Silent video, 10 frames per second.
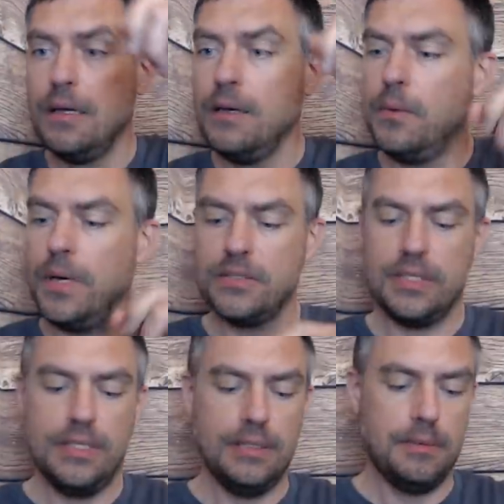Where's
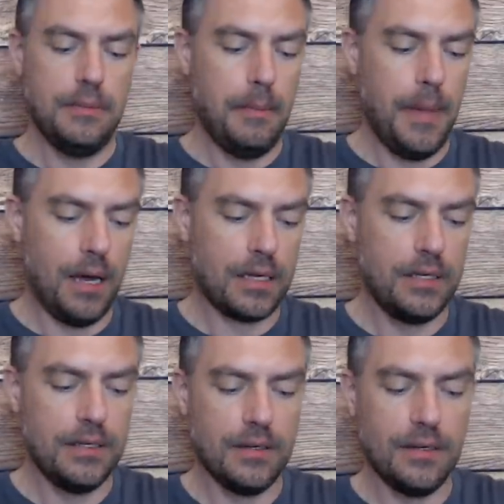the
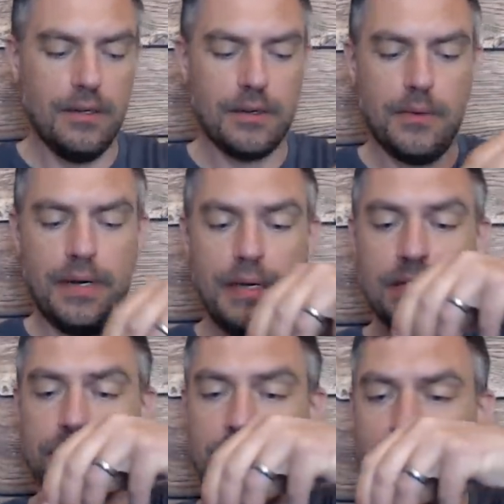marker? you got to look where it
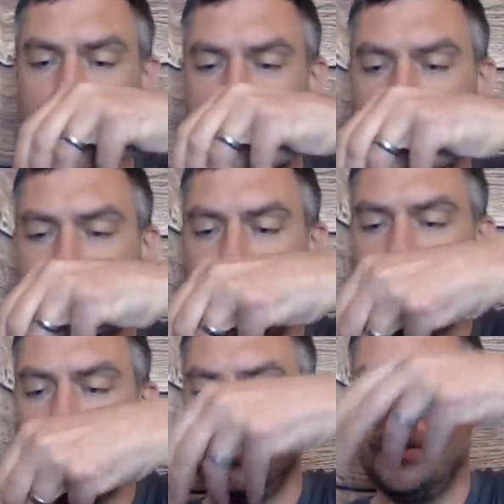is first, but
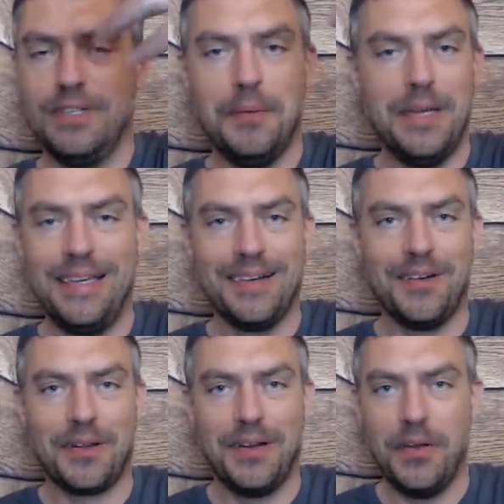do you know what I mean? You're
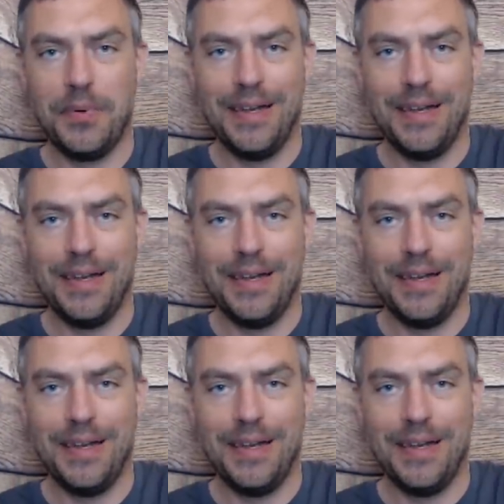not going to open